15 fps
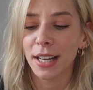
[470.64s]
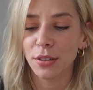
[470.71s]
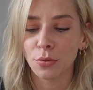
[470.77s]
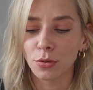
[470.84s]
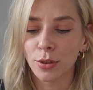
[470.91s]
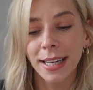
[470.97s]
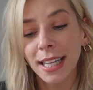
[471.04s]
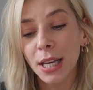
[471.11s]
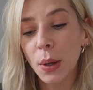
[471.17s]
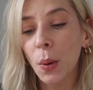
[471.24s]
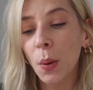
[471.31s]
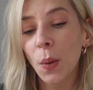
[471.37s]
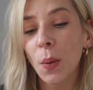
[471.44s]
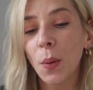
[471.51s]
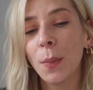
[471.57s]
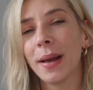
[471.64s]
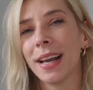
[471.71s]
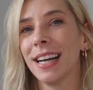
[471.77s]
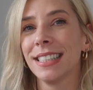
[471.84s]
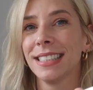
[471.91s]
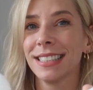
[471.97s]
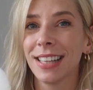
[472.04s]
It's really cool
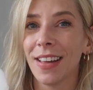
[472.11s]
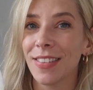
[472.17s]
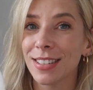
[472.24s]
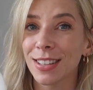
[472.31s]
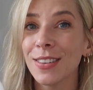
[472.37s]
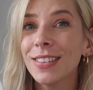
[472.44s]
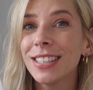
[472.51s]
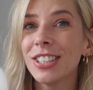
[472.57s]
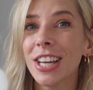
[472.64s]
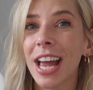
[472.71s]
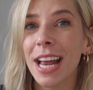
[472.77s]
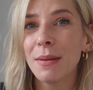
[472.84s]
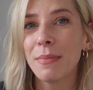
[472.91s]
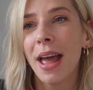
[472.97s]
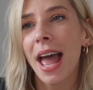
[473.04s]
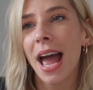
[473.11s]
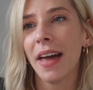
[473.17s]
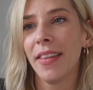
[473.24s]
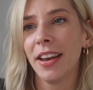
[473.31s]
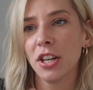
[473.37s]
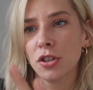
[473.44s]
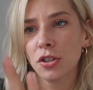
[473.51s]
because it's got this lovely shape,
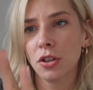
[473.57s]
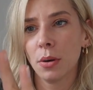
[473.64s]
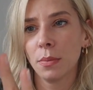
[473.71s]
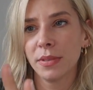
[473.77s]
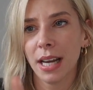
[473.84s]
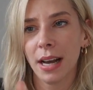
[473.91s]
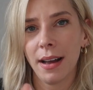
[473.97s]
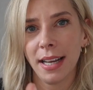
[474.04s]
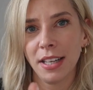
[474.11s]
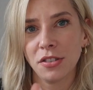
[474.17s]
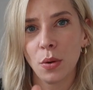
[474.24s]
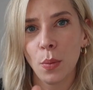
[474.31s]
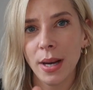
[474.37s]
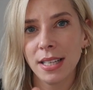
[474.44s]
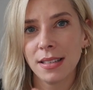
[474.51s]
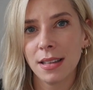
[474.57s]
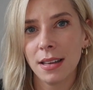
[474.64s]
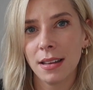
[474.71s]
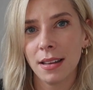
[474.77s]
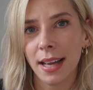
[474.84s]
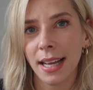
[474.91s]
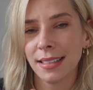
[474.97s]
and then it just comes out, you squeeze
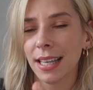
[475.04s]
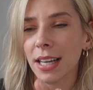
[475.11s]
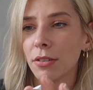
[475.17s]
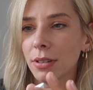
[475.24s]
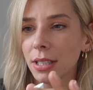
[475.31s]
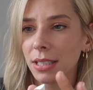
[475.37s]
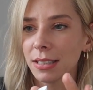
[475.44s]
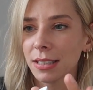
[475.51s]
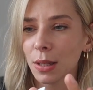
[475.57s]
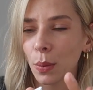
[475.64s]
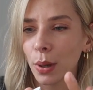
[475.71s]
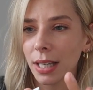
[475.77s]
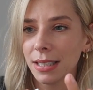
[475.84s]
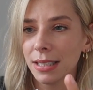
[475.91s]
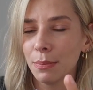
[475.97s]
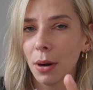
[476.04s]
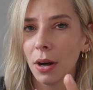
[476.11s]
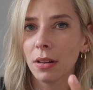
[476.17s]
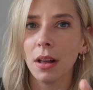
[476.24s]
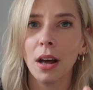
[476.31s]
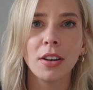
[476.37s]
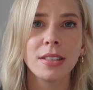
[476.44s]
the, it's like a really squeezy bottle.